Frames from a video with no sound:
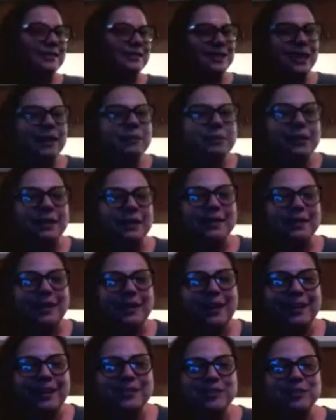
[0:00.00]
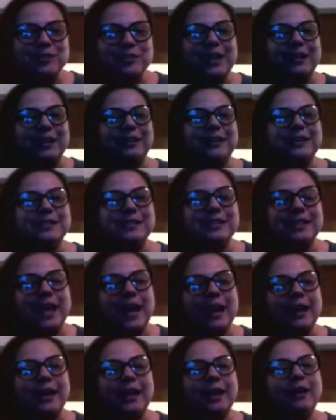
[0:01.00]
the assignment then, so that at least
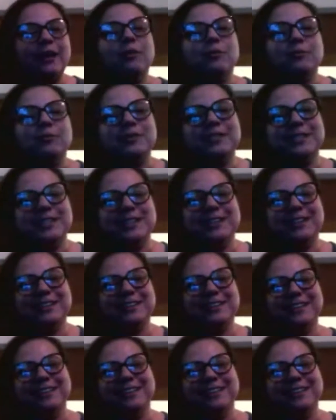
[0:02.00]
that counts.